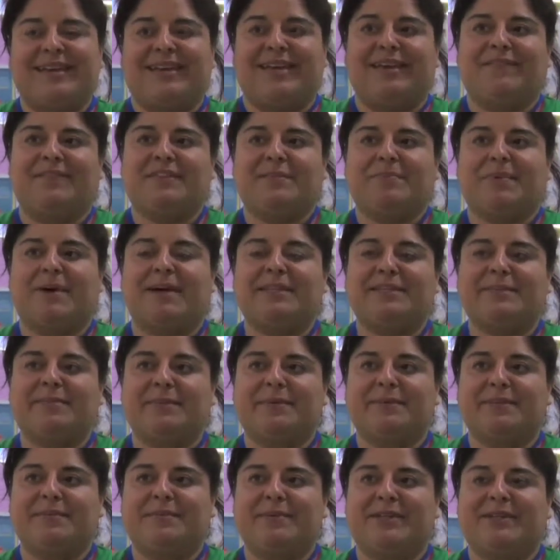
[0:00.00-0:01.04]
If it's
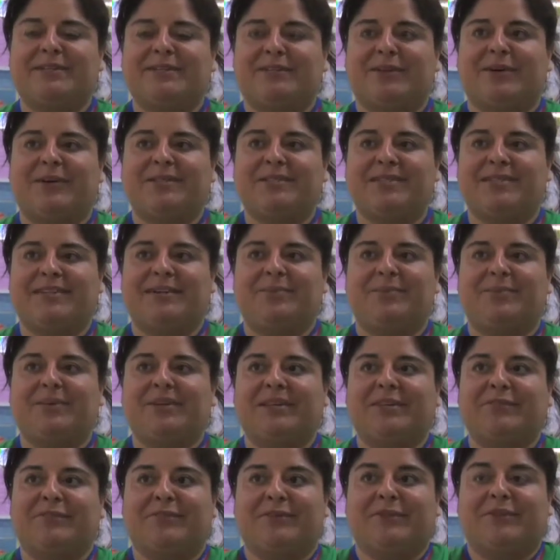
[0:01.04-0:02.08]
possible to be exhausted and
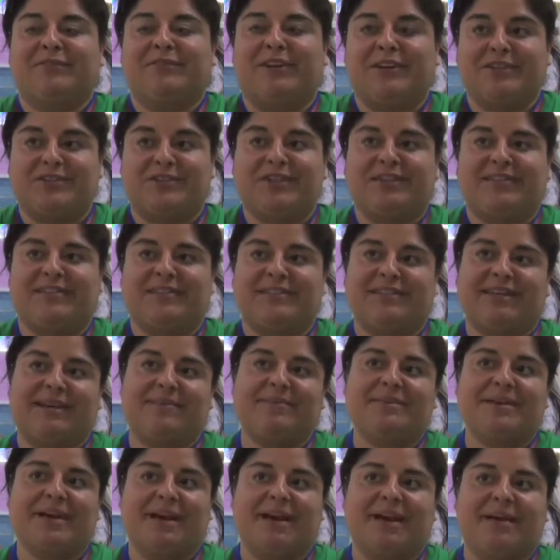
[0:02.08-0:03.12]
really full of energy at the
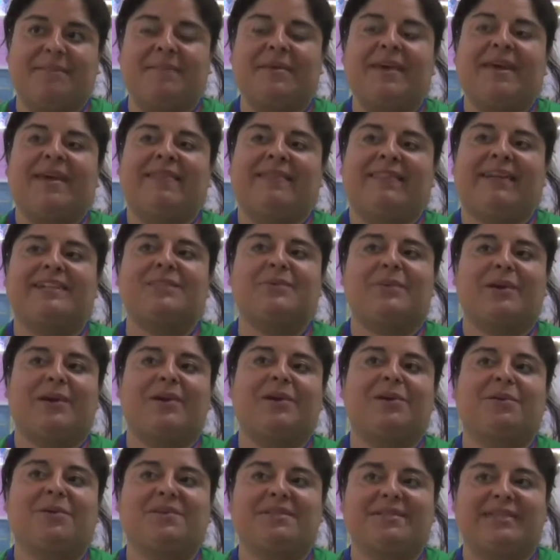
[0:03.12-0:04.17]
same time, that's what
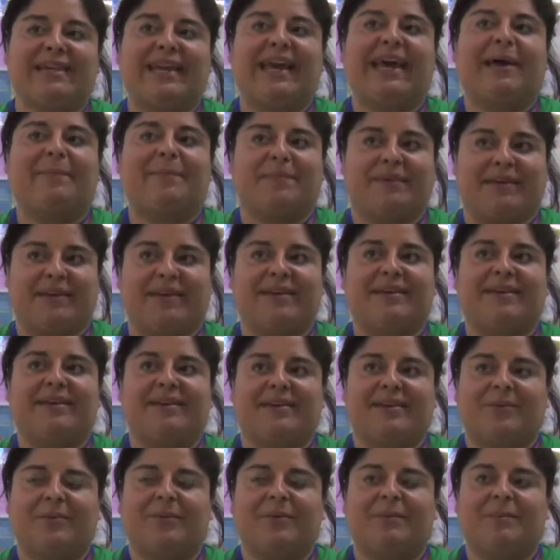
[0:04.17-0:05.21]
I always see happening
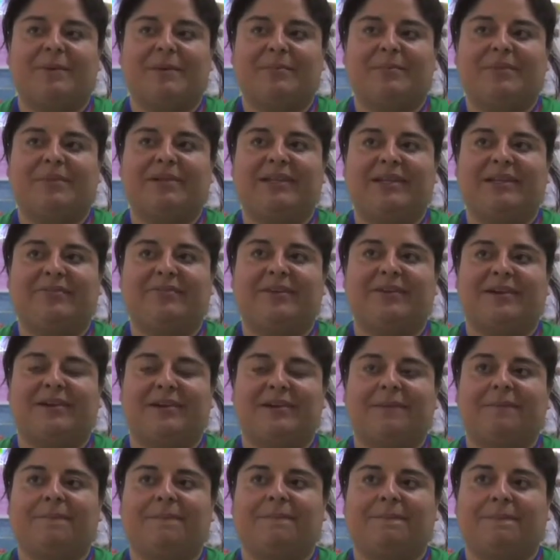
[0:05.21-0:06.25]
when people leave
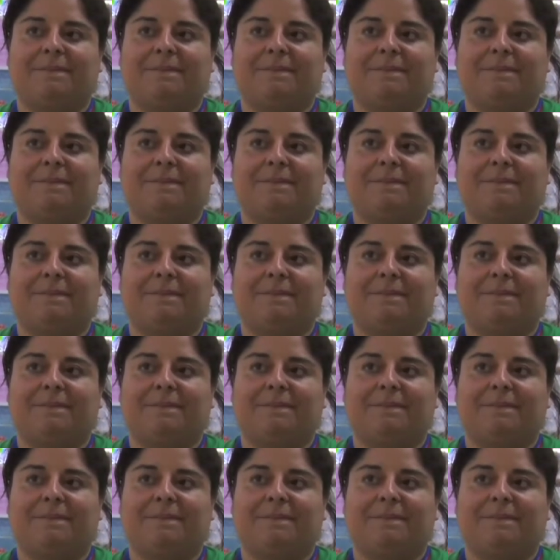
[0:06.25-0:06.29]
here.